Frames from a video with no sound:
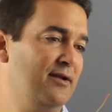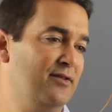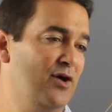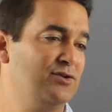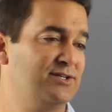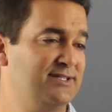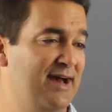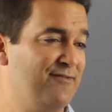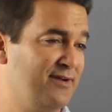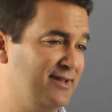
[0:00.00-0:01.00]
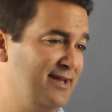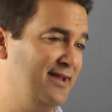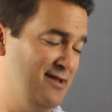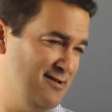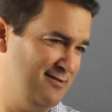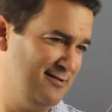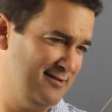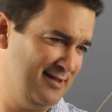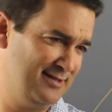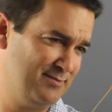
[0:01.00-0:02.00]
Those are definitely,
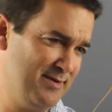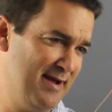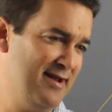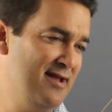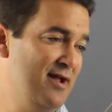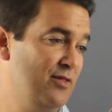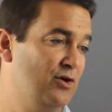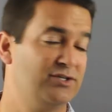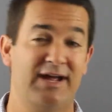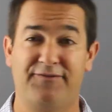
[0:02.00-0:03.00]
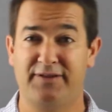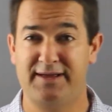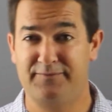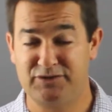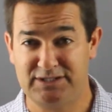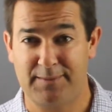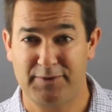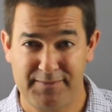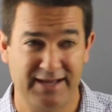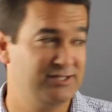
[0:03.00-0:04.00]
that's pretty bad. Those are definitely
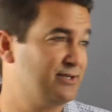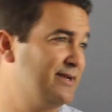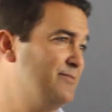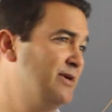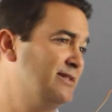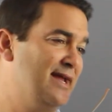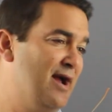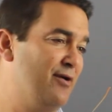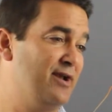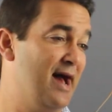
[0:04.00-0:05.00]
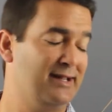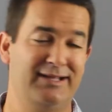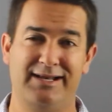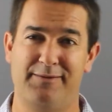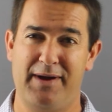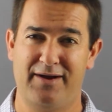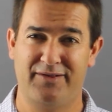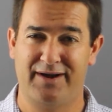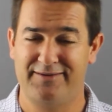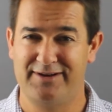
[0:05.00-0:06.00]
supplementary, but they are not a linear pair.
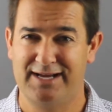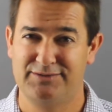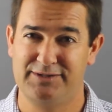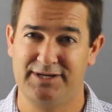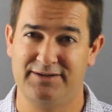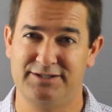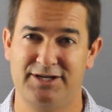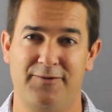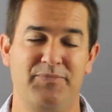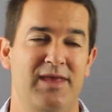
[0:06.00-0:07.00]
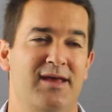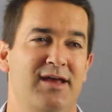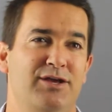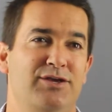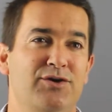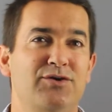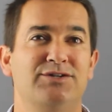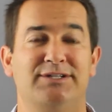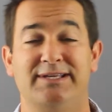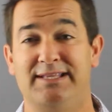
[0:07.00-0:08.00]
They're not even next to each other. So
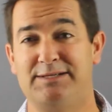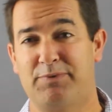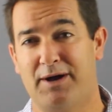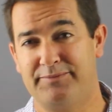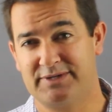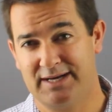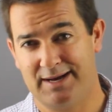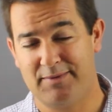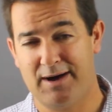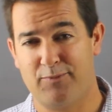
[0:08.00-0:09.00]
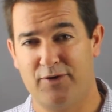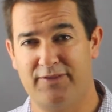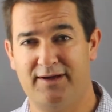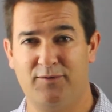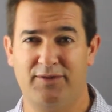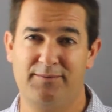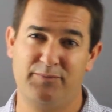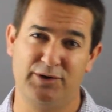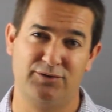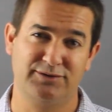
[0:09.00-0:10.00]
usually these problems come up where the, where the
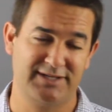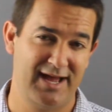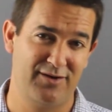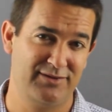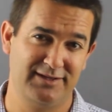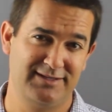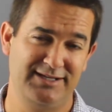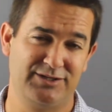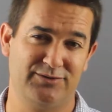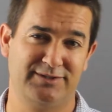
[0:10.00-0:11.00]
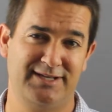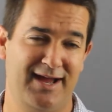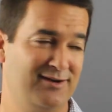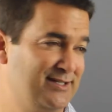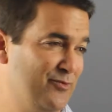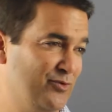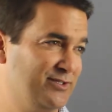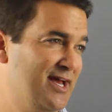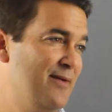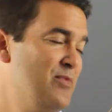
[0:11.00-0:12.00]
book will say or the teacher will say or someone will
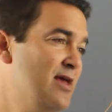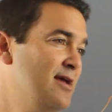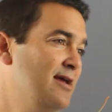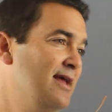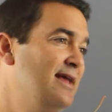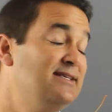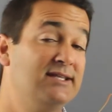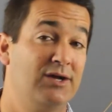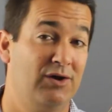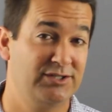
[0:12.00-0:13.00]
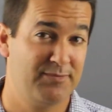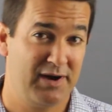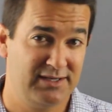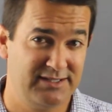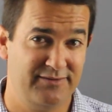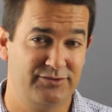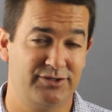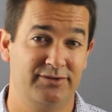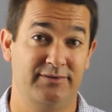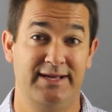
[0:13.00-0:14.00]
say, is the contrapositive
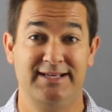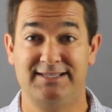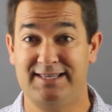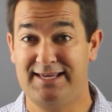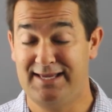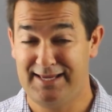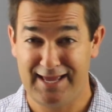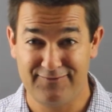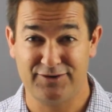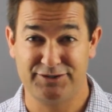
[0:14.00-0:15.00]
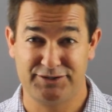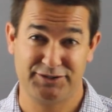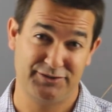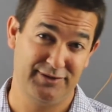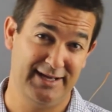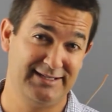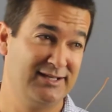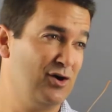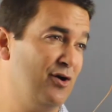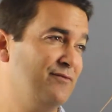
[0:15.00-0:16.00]
true? Is the inverse true? Is
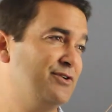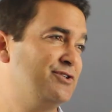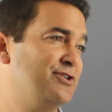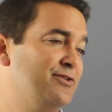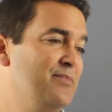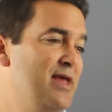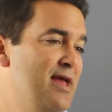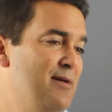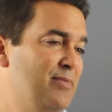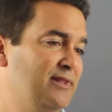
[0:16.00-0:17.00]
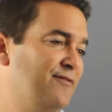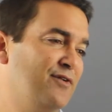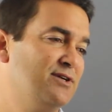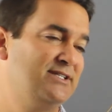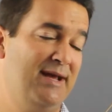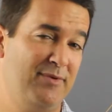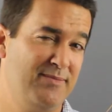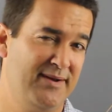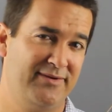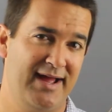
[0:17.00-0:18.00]
the converse true? But the first step
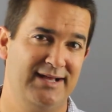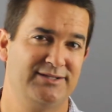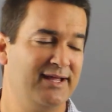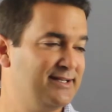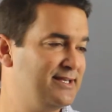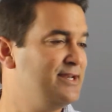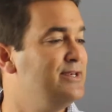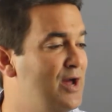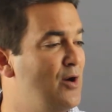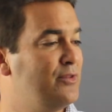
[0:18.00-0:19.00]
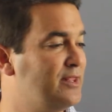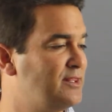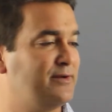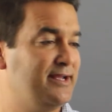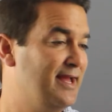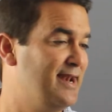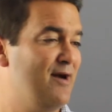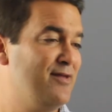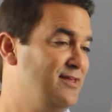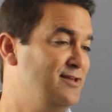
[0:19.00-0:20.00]
in being able to answer that is to know the three, and
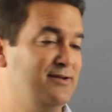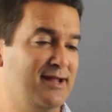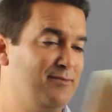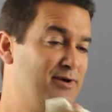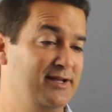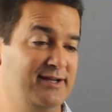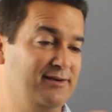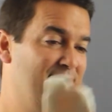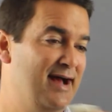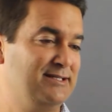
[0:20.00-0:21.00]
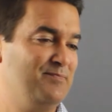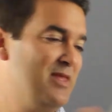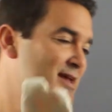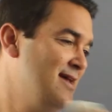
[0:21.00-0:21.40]
now I think you get a pretty good grasp.